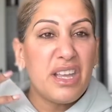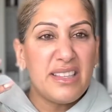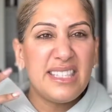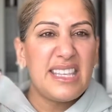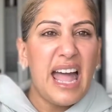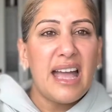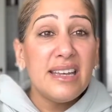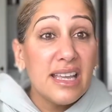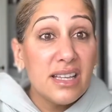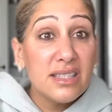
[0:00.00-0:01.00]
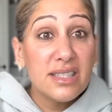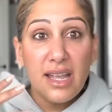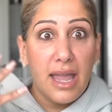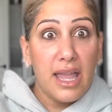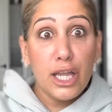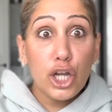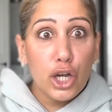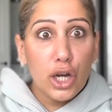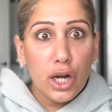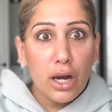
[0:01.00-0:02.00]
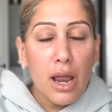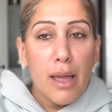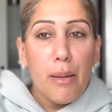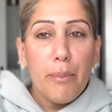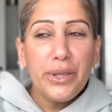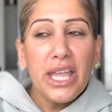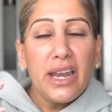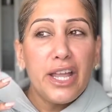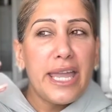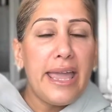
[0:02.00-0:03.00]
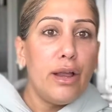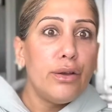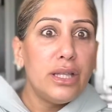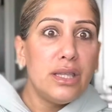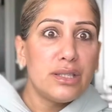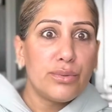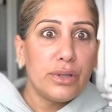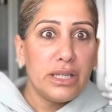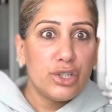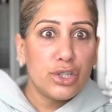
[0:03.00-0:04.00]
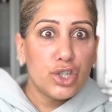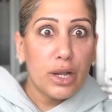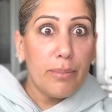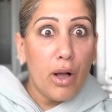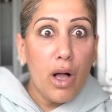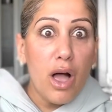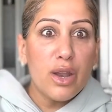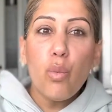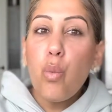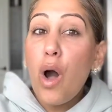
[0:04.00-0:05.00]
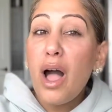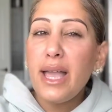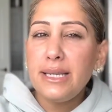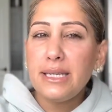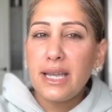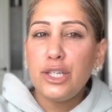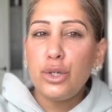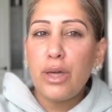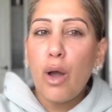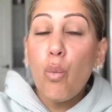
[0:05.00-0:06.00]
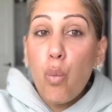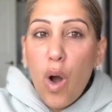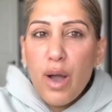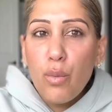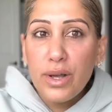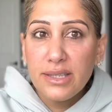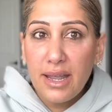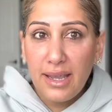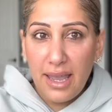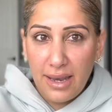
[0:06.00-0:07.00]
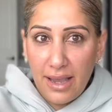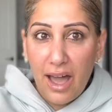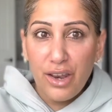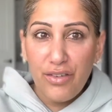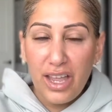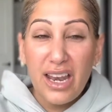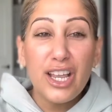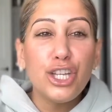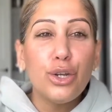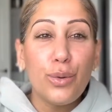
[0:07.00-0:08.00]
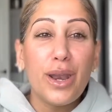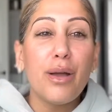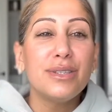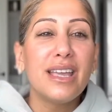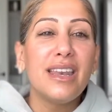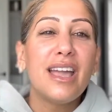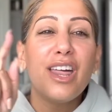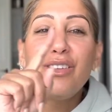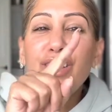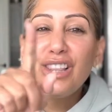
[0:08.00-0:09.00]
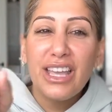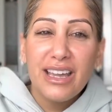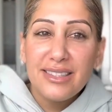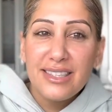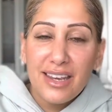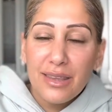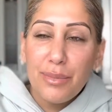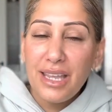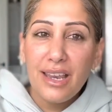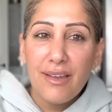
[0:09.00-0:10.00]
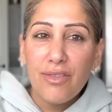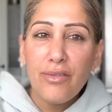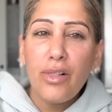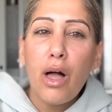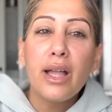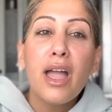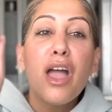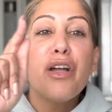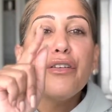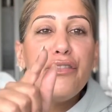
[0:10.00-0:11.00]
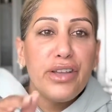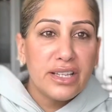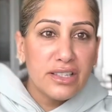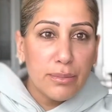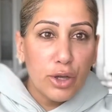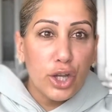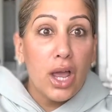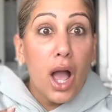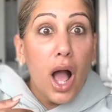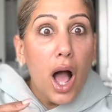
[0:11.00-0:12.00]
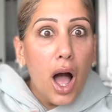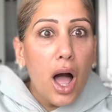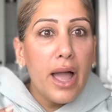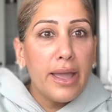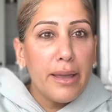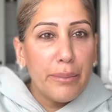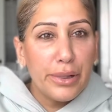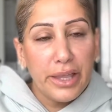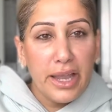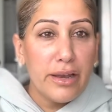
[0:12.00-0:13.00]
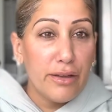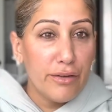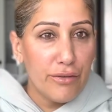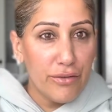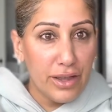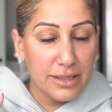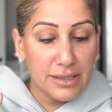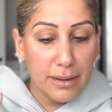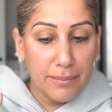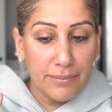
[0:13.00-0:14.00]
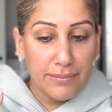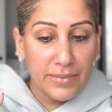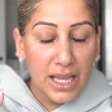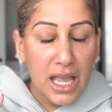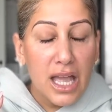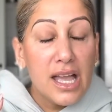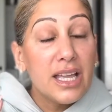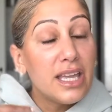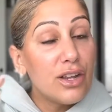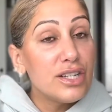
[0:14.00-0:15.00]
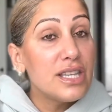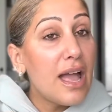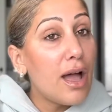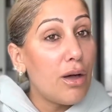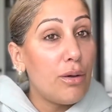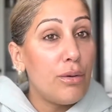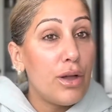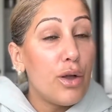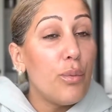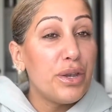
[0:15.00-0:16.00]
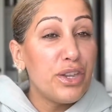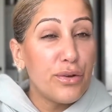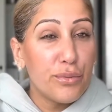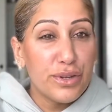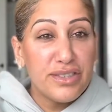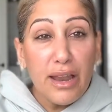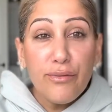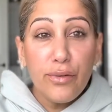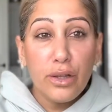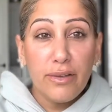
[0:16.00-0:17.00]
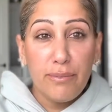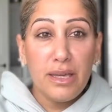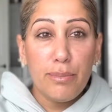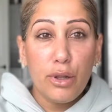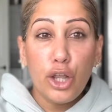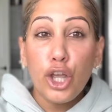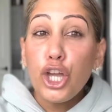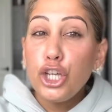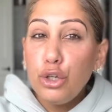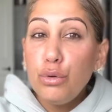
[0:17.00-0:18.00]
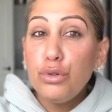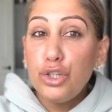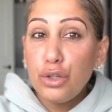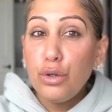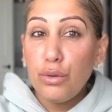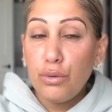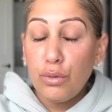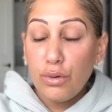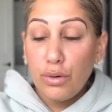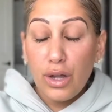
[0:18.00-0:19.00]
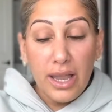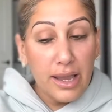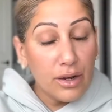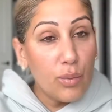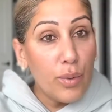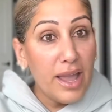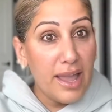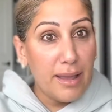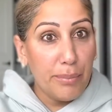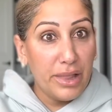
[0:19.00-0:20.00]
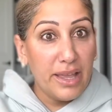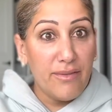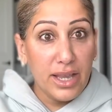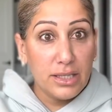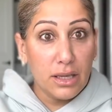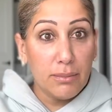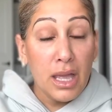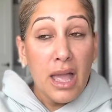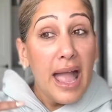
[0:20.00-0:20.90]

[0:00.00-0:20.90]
Sadness, anger, but then I carried this relationship on. Why did I do that? What was I getting out of it? And you know what I was getting out of it? Like I said in the beginning of the vlog, victimhood. I played victim. Here's how, when you're resentful of people, you do, in a way, play victim.